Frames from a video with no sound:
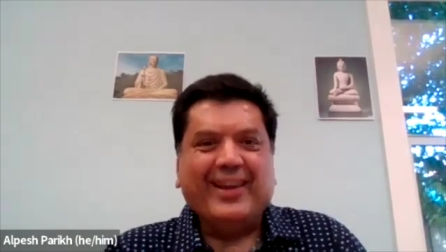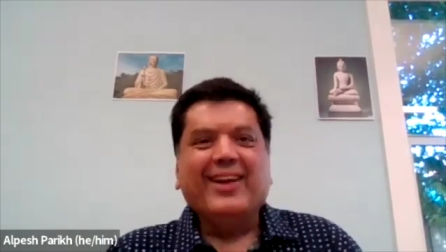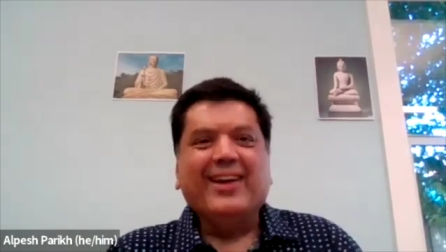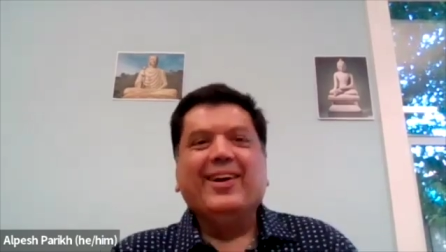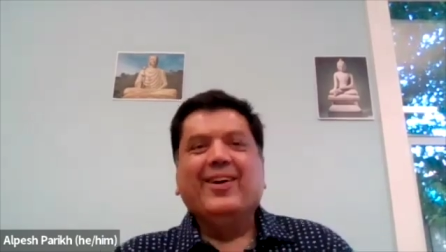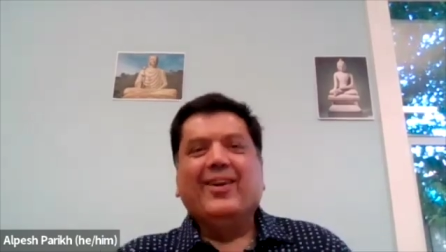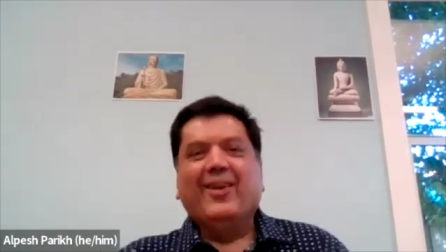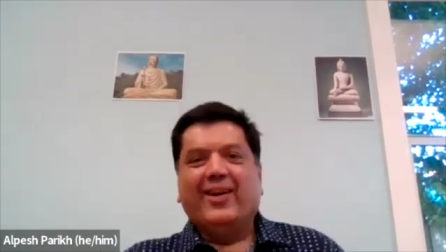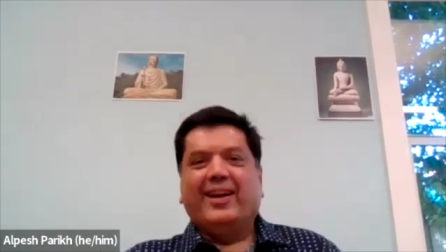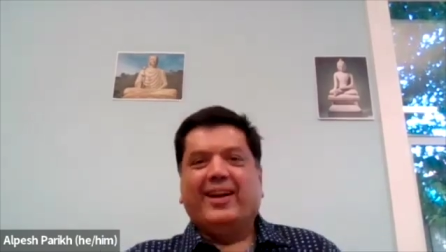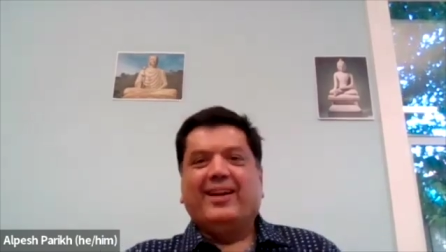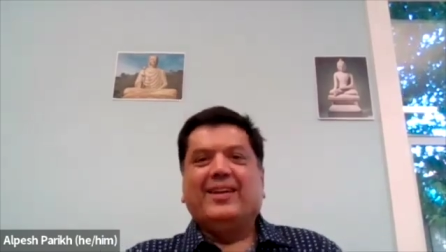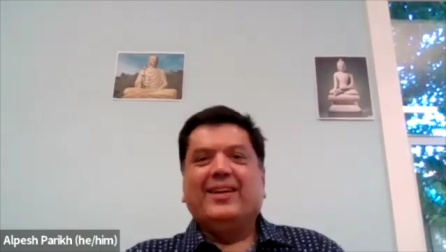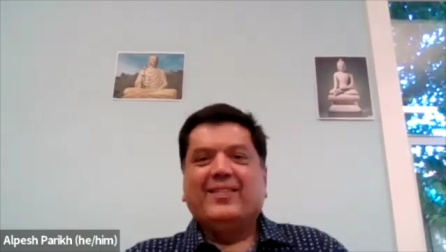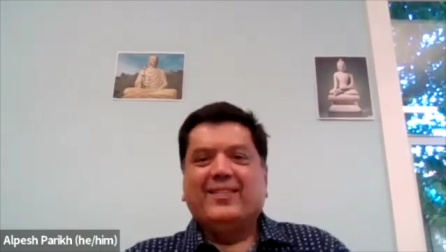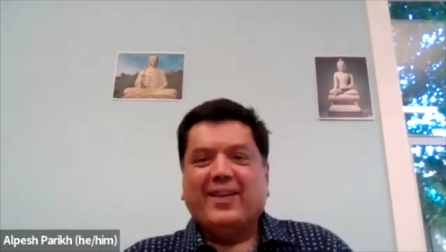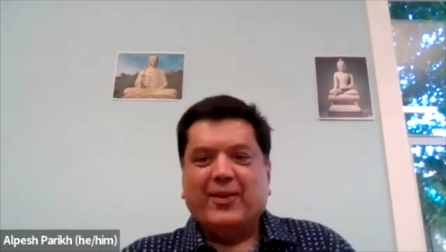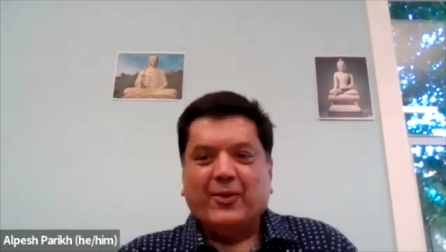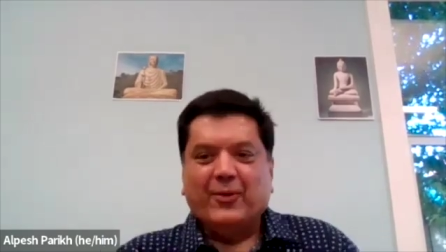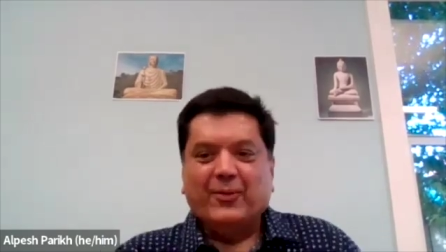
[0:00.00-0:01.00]
Okay. All right.
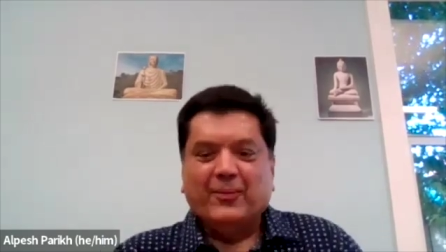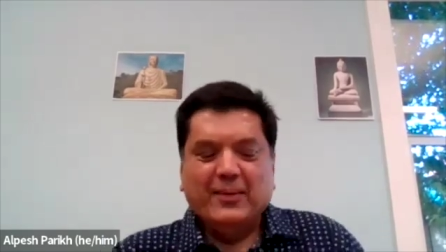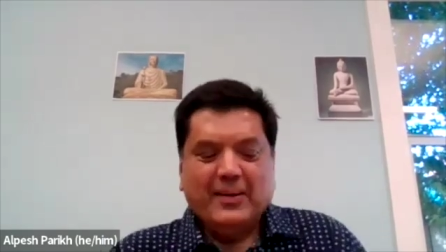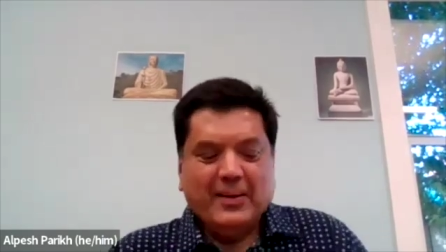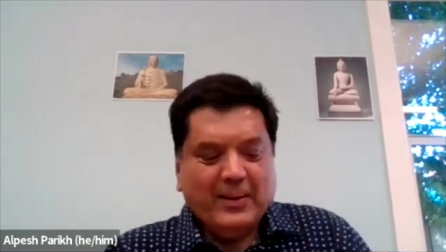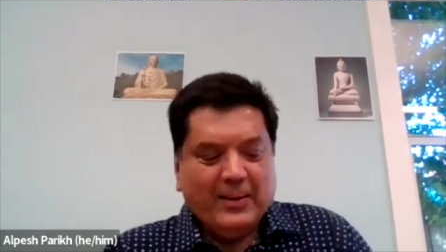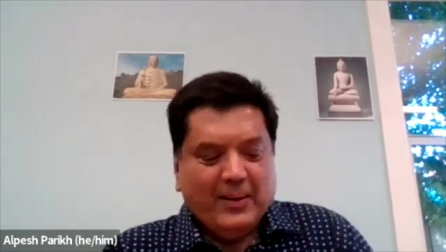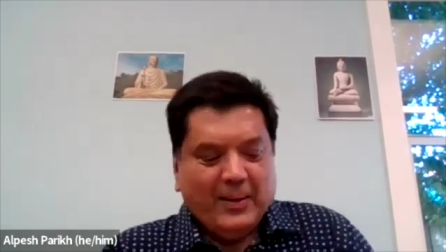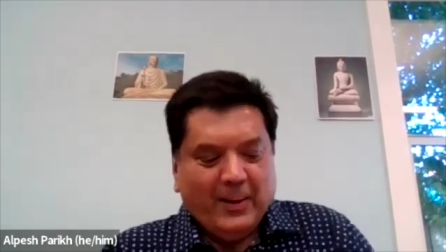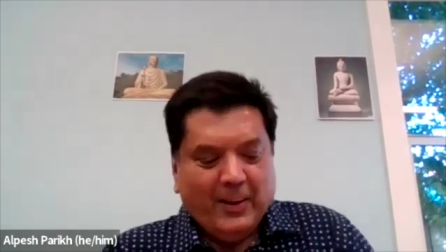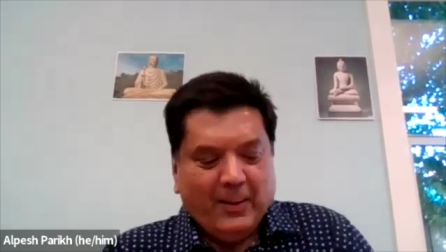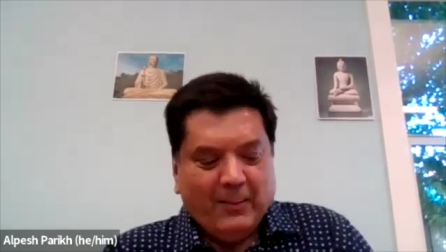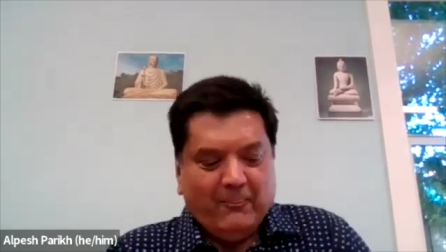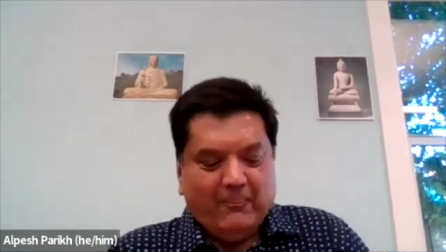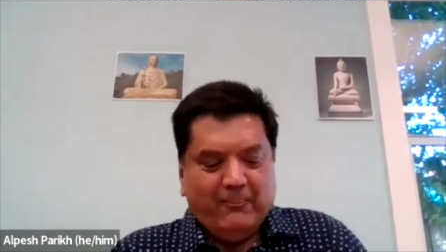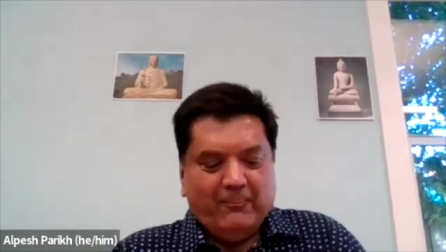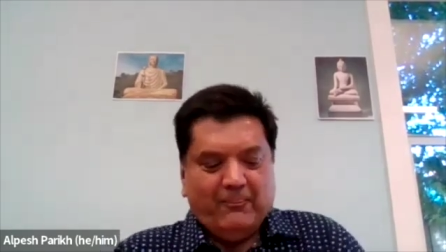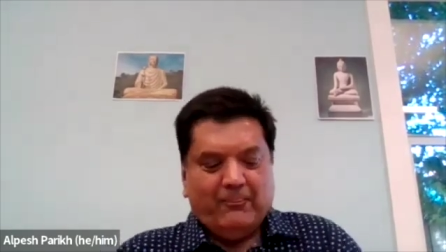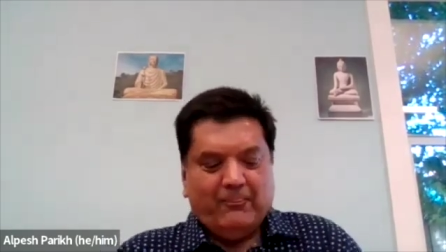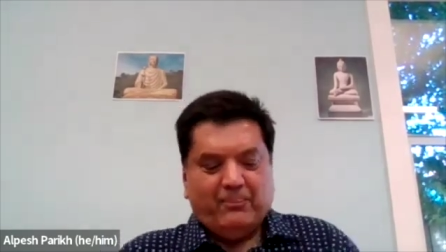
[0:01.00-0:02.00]
Thank you.
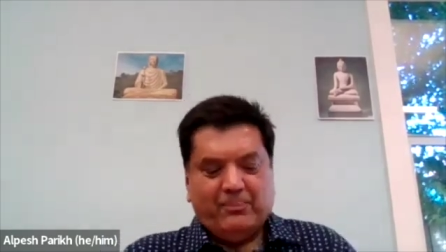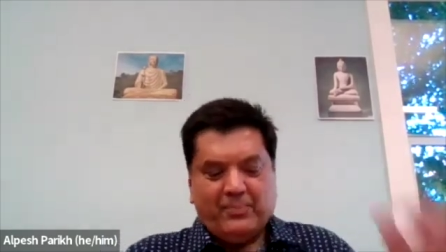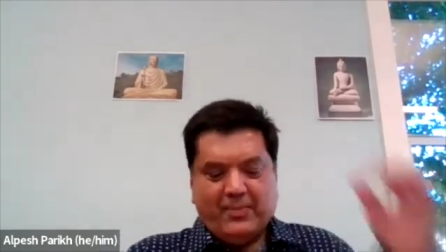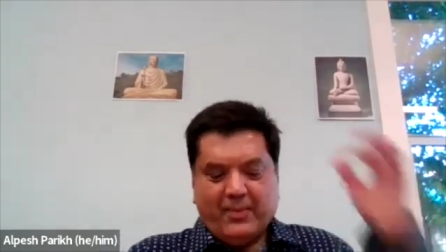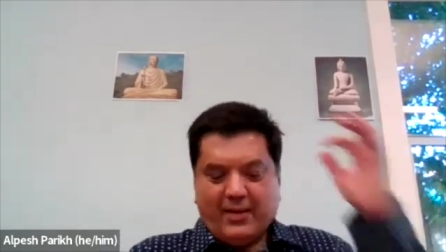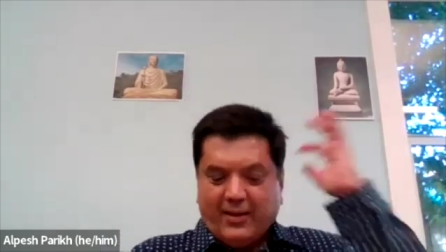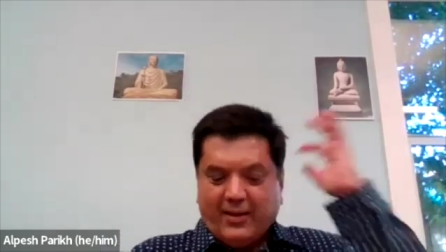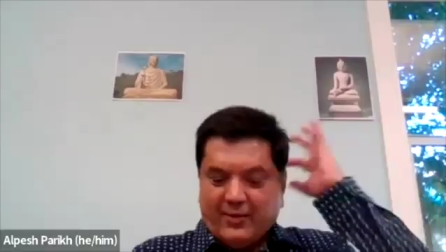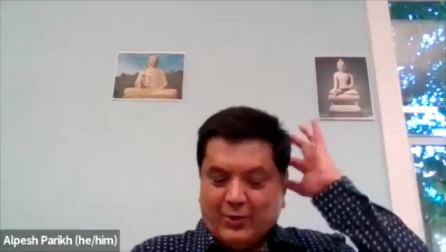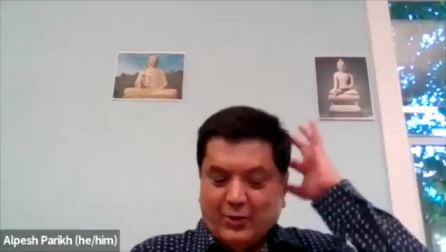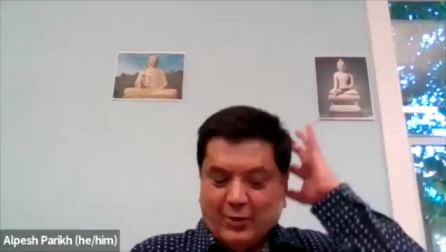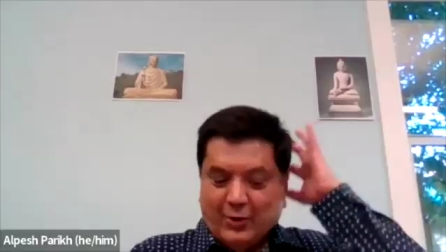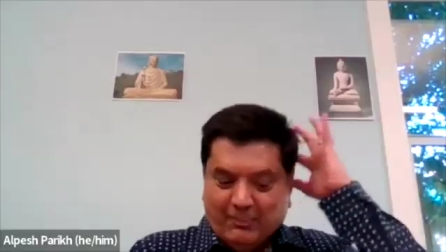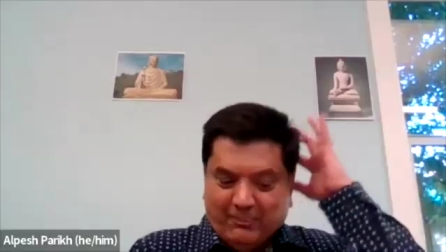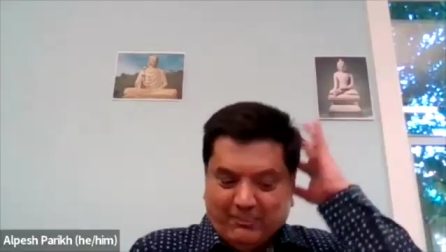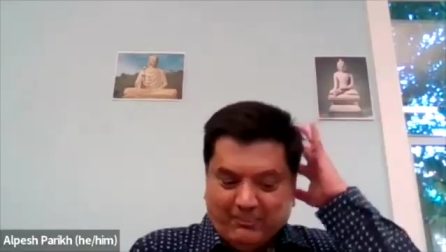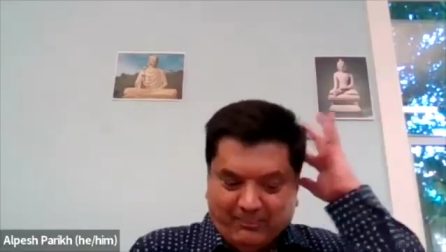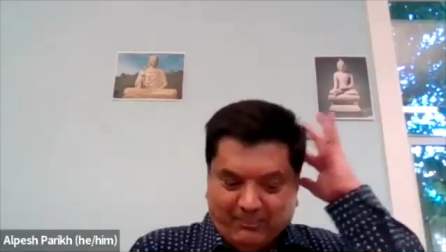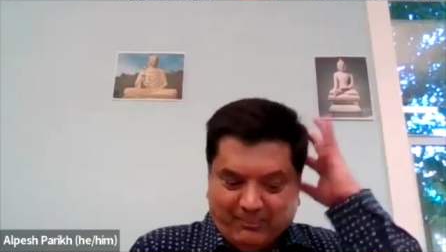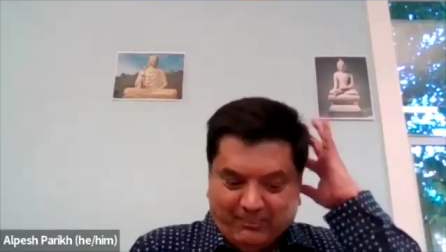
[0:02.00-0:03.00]
Um,
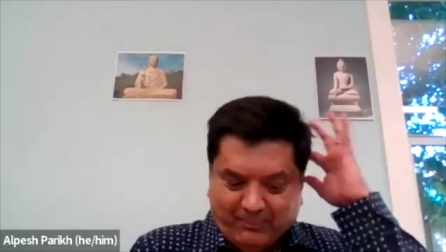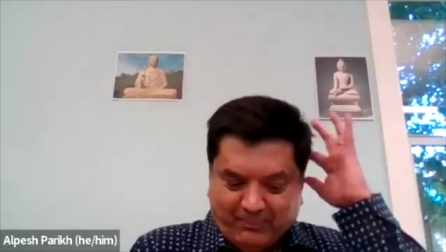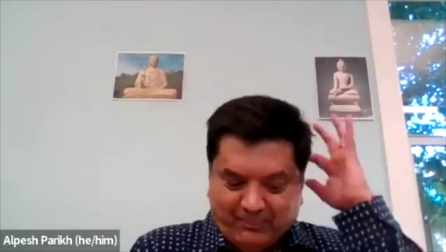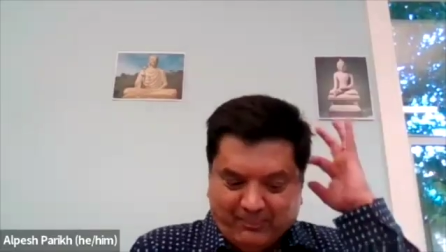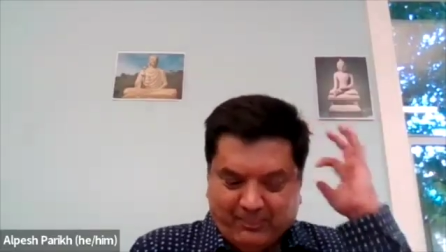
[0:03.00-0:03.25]
so,